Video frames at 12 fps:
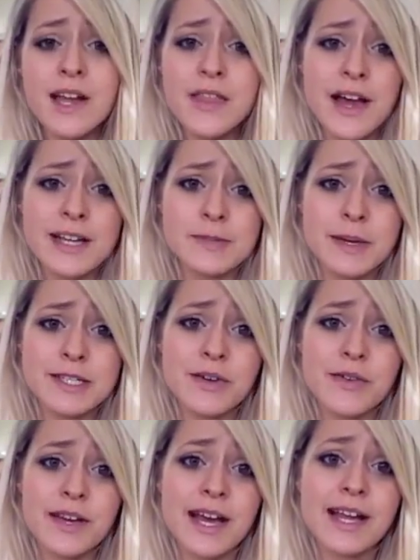another aspect
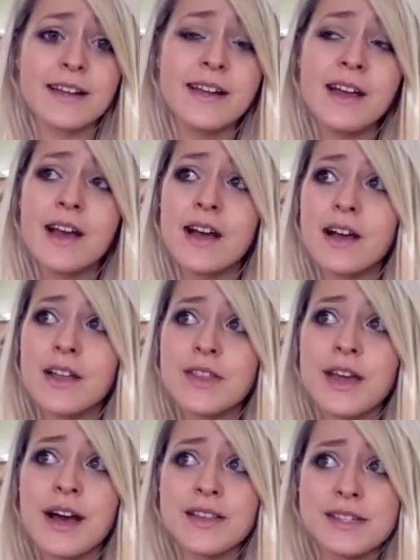of it. And
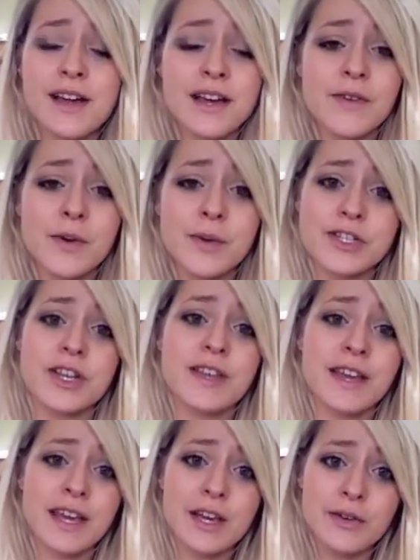the other side of it, which I
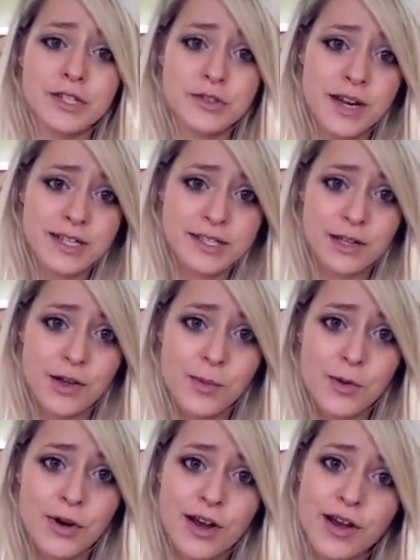think Ingrid stressed a lot
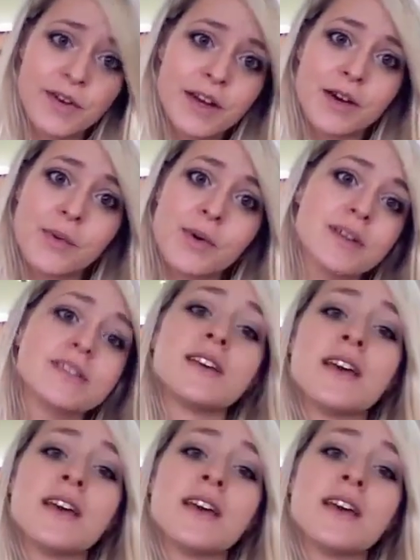more in her video, was